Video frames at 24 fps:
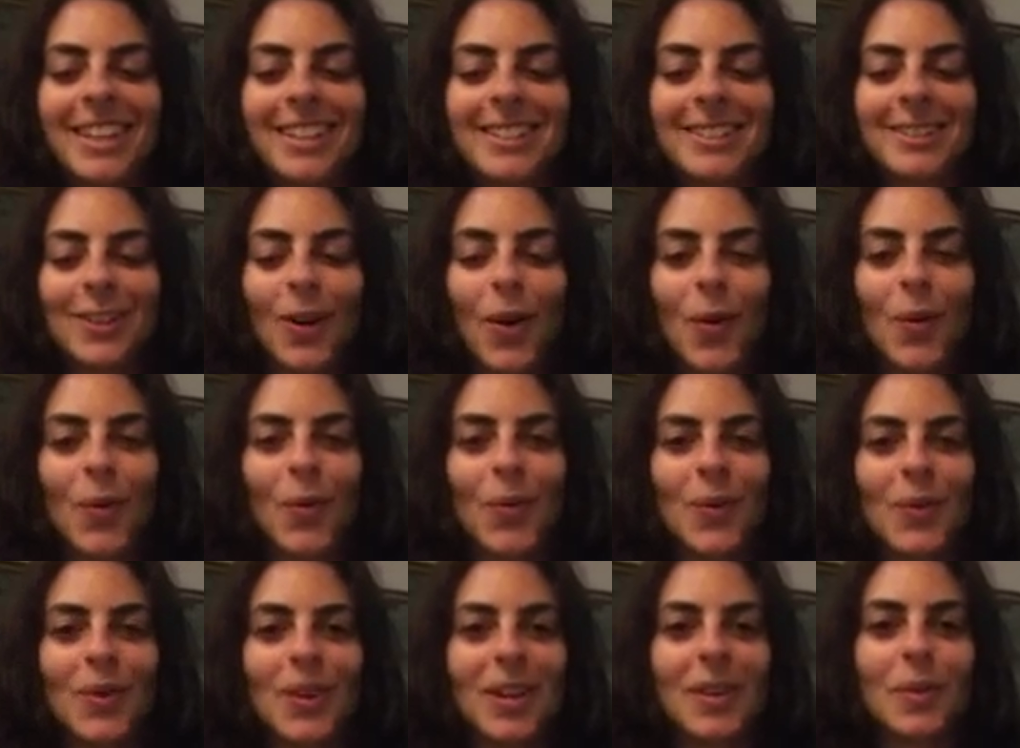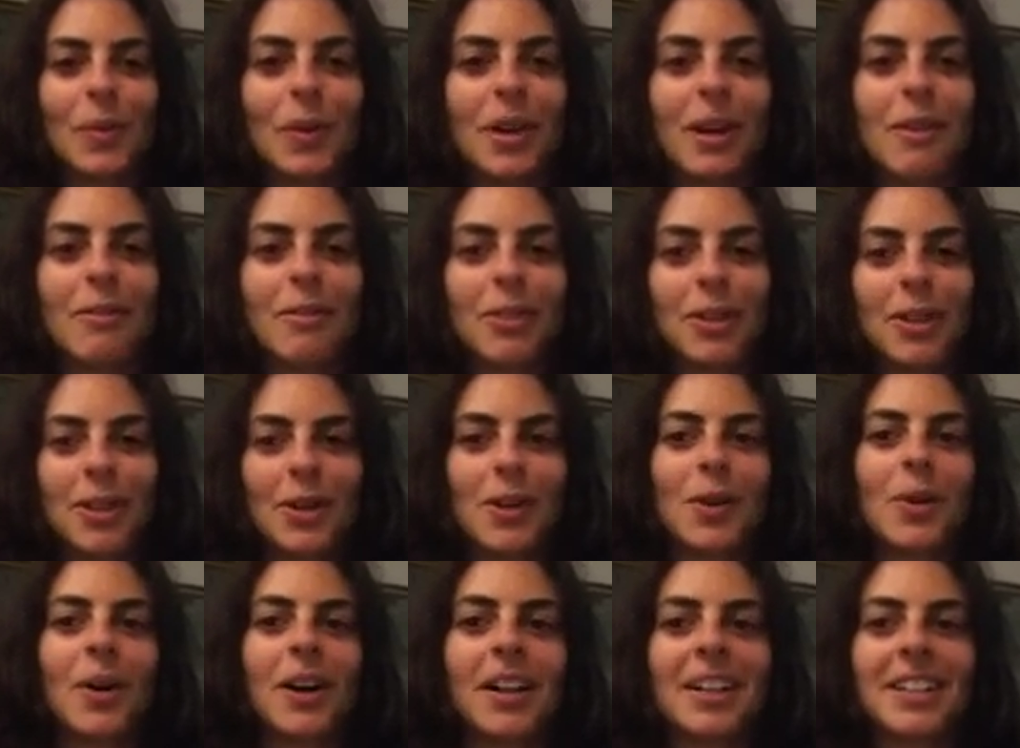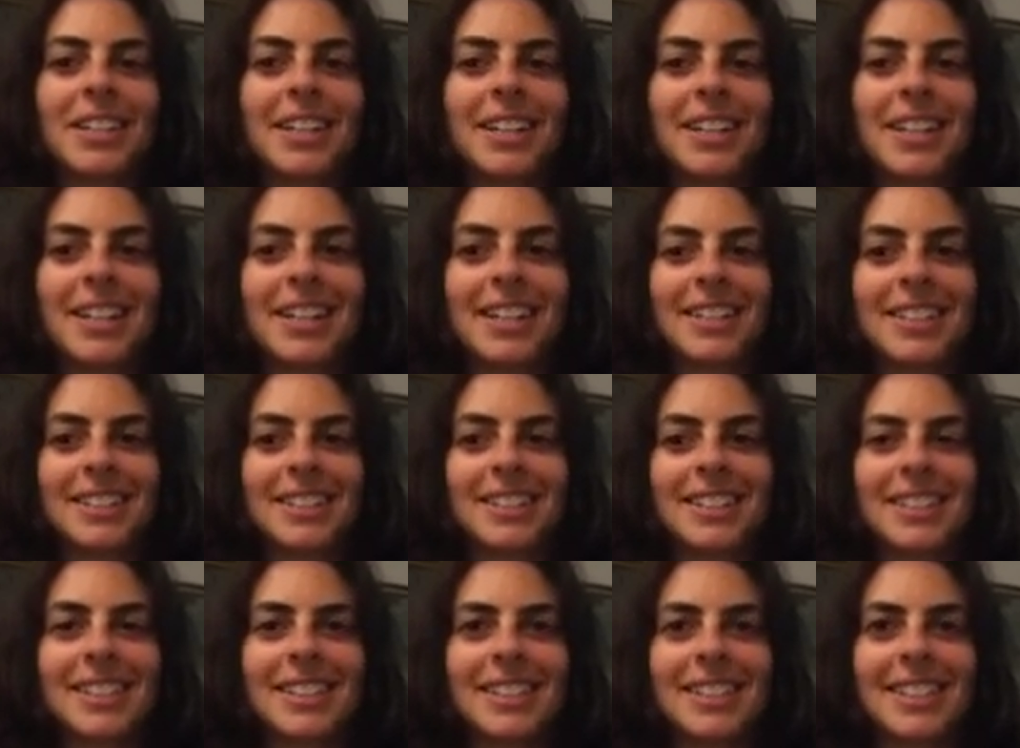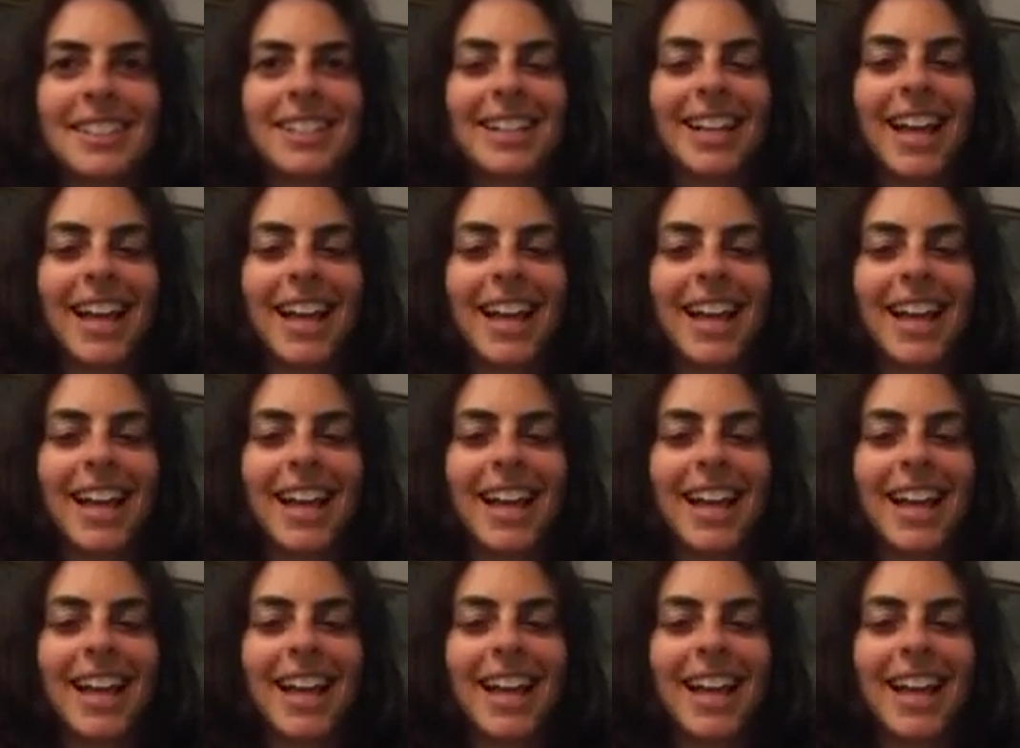So whatever your quality is,